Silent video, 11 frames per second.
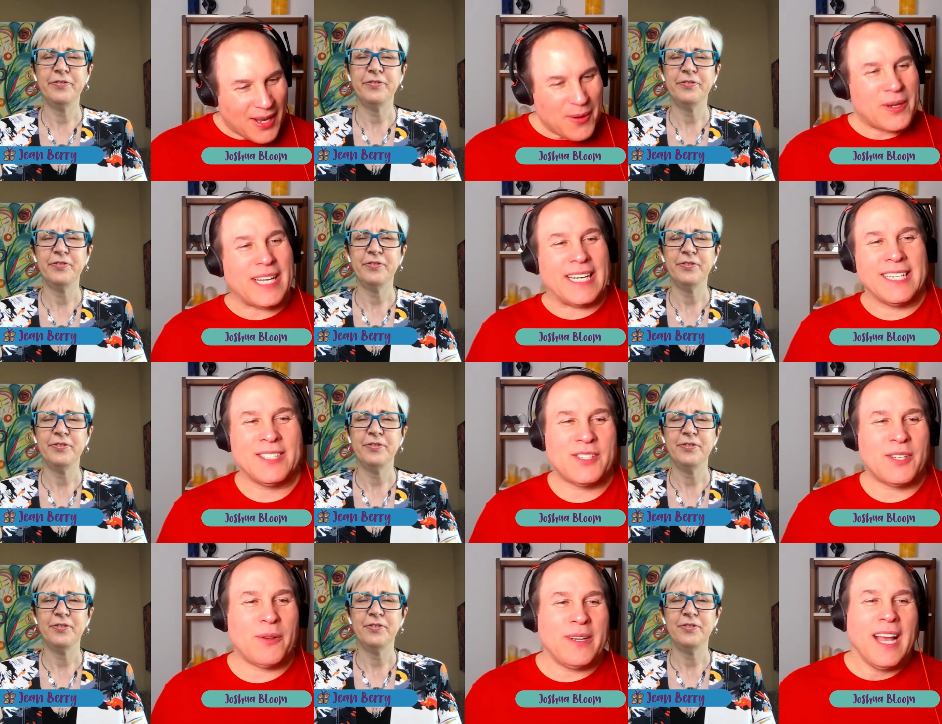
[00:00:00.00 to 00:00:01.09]
Speaker 1: Oh, good.
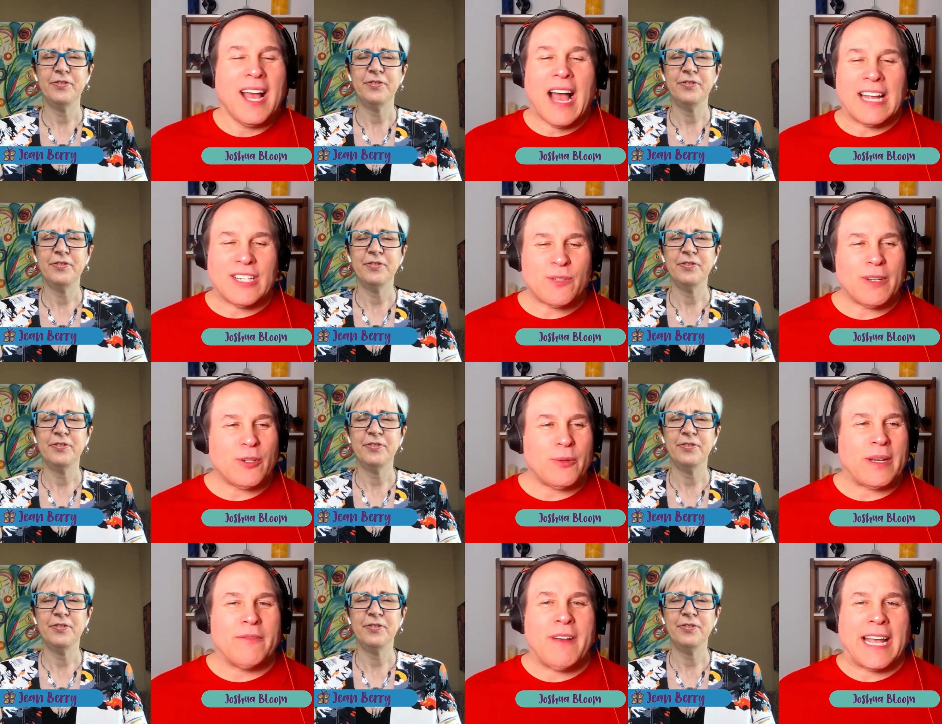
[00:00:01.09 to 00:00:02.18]
So I just want you
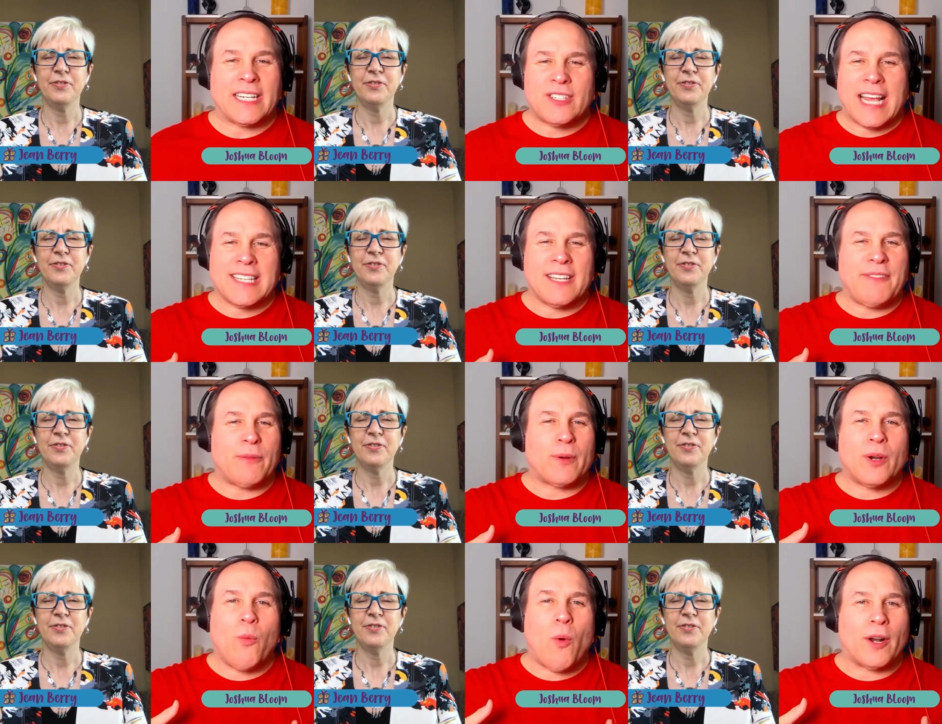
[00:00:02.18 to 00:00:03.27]
to invite it as if it
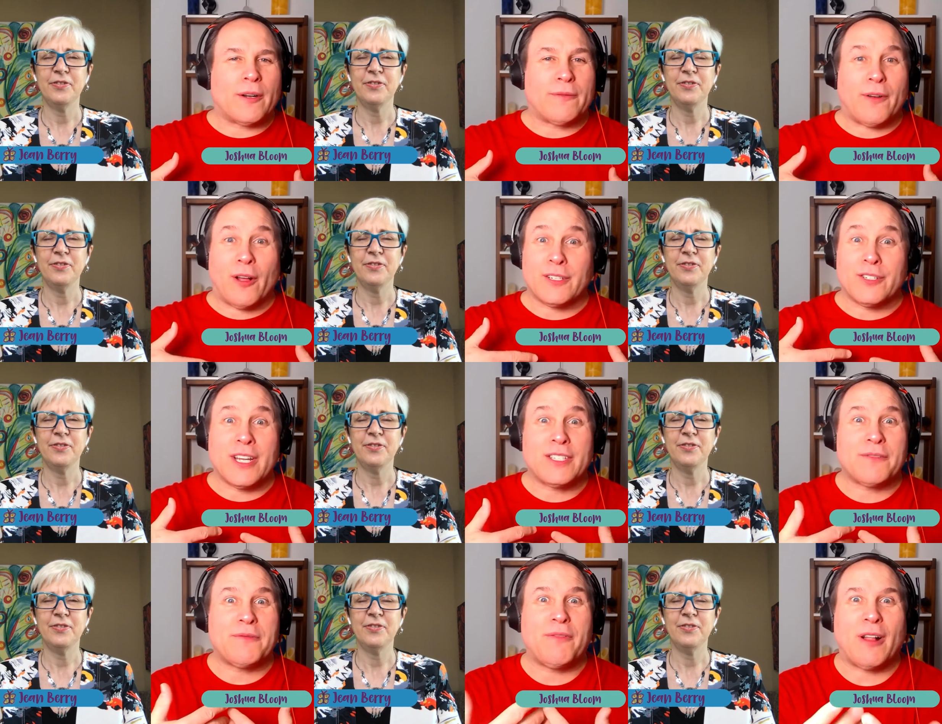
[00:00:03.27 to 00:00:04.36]
were a waterfall to
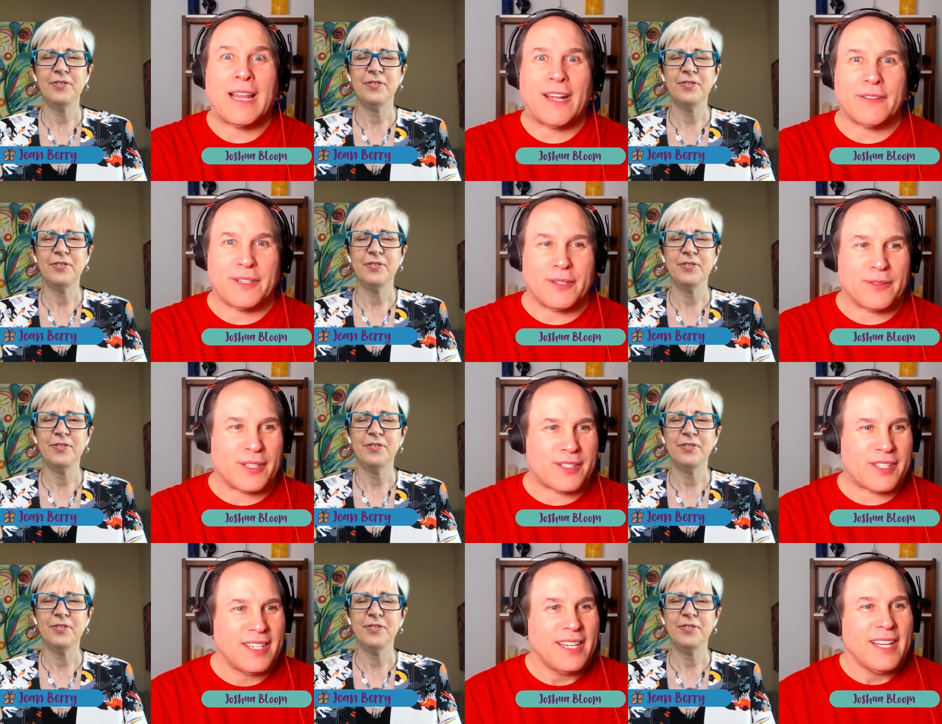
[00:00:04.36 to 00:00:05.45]
just fall out of you.
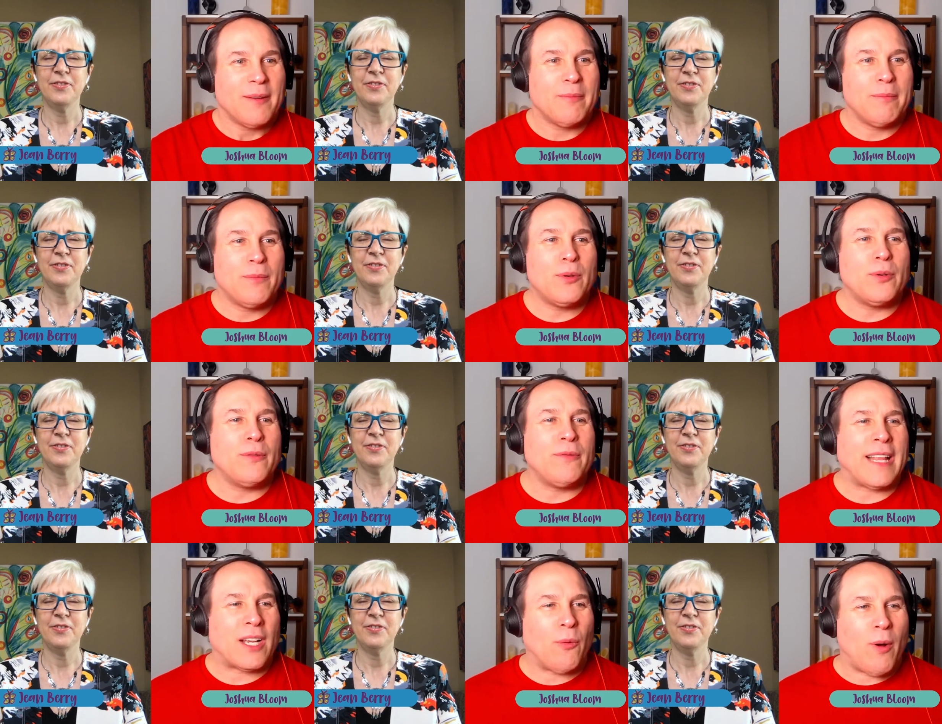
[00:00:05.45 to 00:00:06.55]
Just
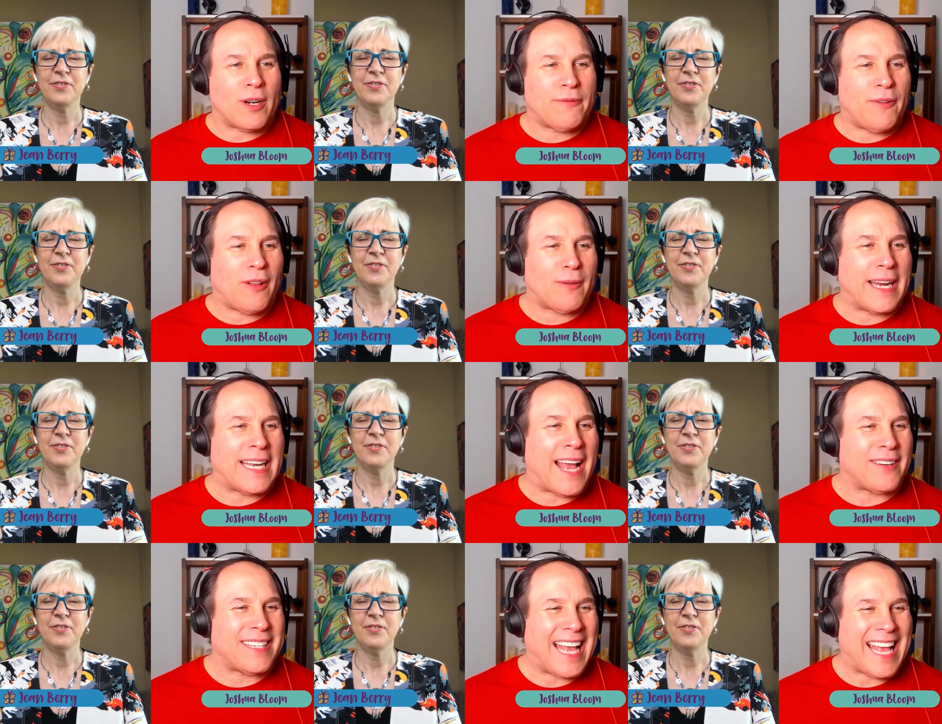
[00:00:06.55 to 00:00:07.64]
move like a waterfall right
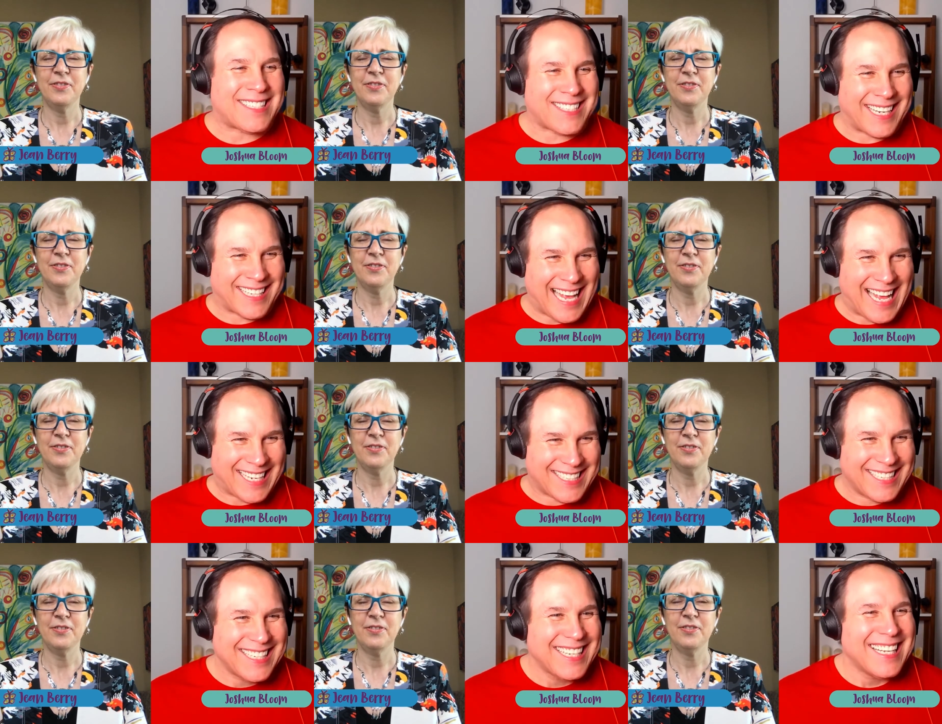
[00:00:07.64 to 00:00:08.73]
out. Yes, like that.